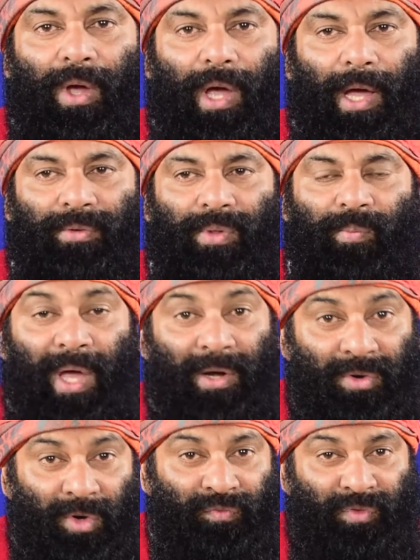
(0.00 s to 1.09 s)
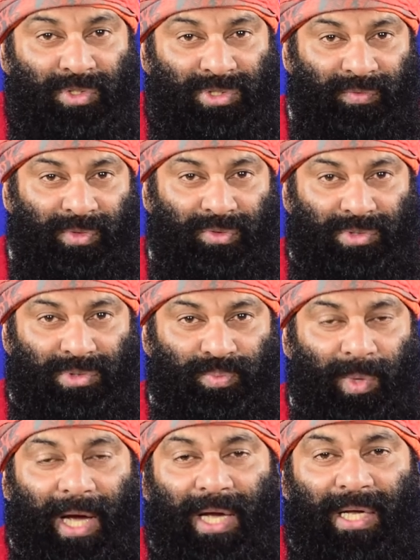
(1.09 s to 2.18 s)
And the man refused even to
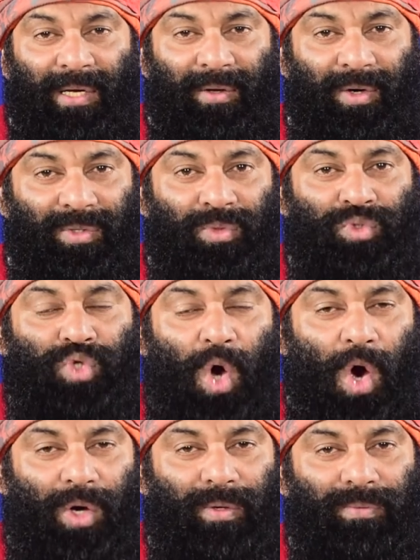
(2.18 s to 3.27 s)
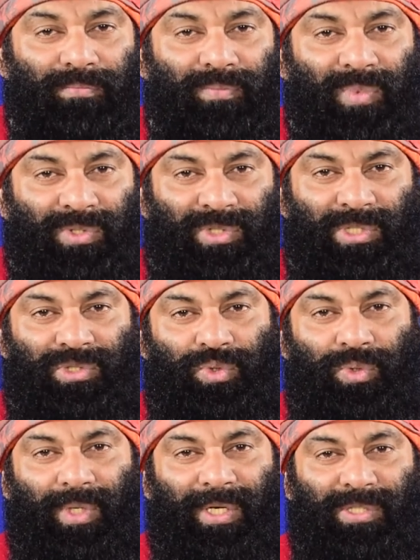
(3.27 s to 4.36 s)
smile or talk. He just
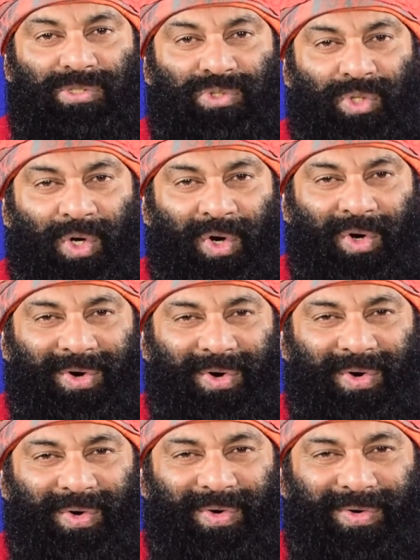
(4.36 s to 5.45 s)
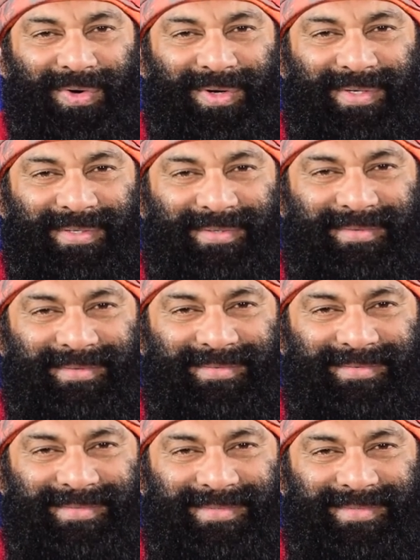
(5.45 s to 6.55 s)
stood like a stone.
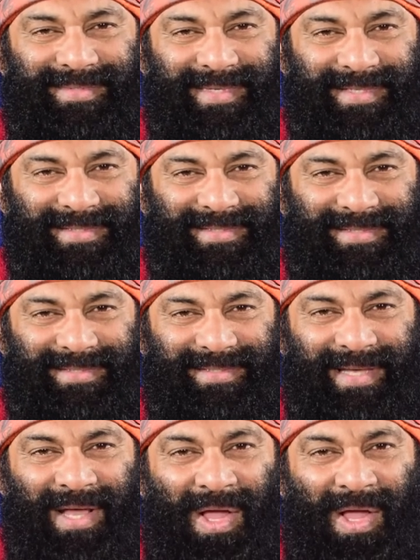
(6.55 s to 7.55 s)
Yes.